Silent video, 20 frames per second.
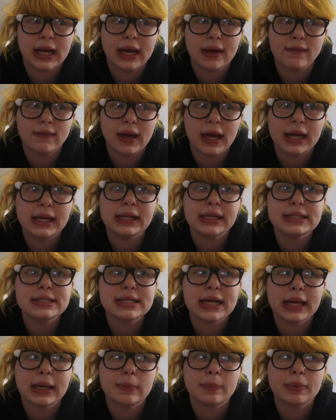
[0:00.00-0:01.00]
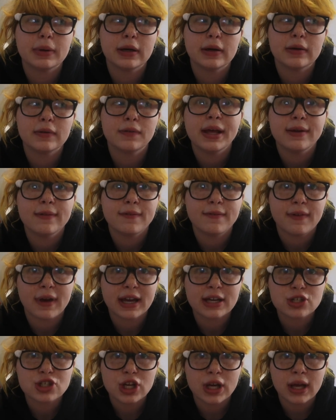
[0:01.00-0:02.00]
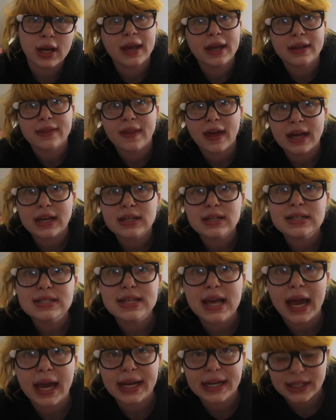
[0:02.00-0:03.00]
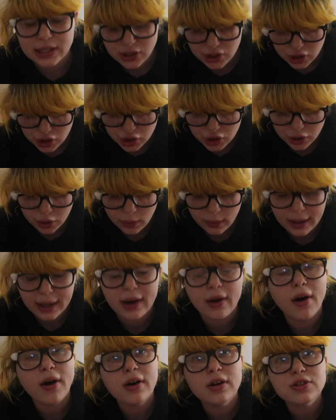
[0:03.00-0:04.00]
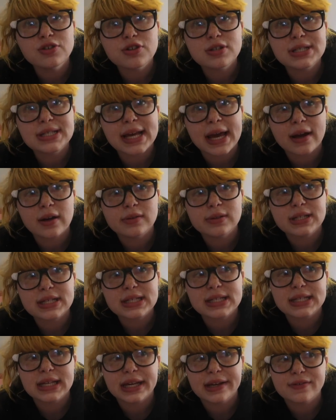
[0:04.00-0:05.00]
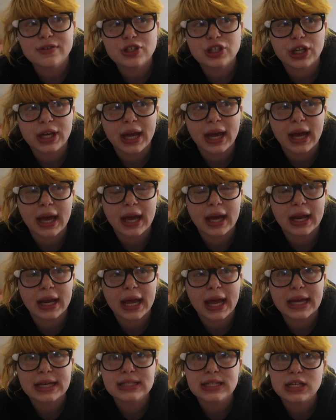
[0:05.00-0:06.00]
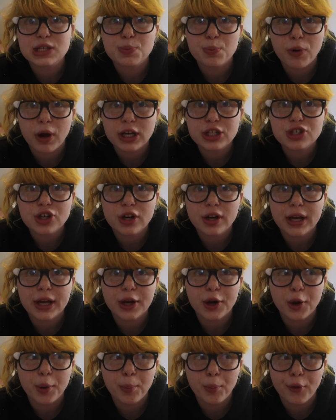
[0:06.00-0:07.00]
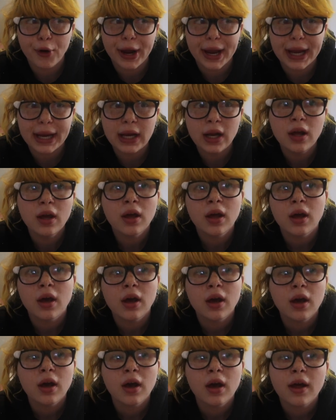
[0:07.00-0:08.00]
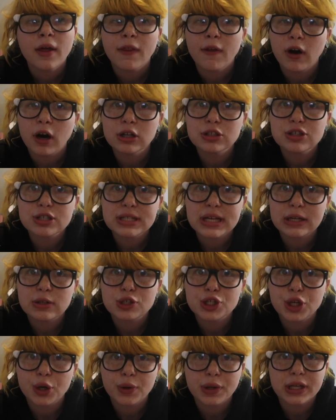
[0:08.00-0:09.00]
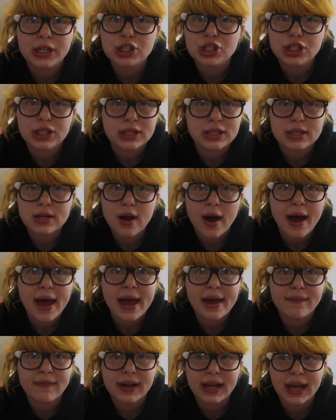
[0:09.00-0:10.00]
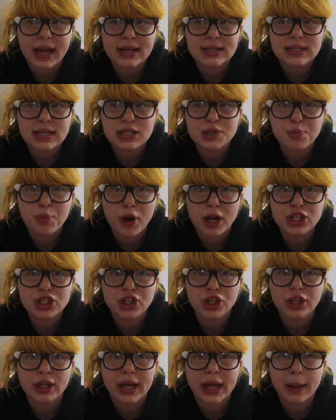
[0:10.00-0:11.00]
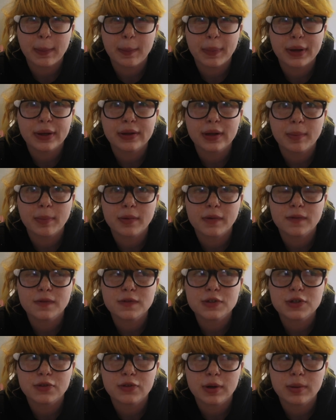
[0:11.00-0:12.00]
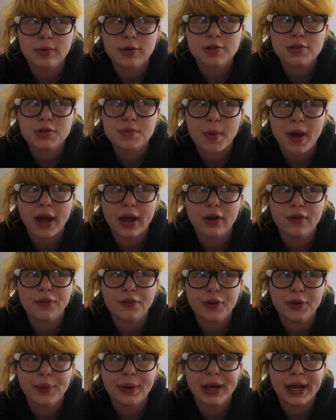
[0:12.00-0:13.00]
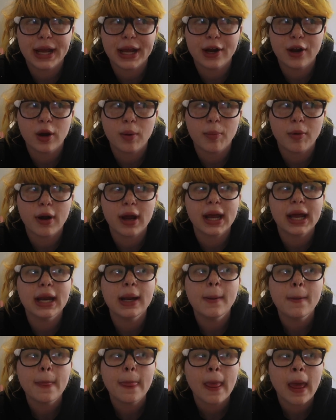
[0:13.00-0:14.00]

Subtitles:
have any type of infection. They then decided to do an ultrasound to see if she had excess pressure in her brain. The ultrasound showed that she did not have any excess pressure, like buildup of cerebral spinal fluid in her brain,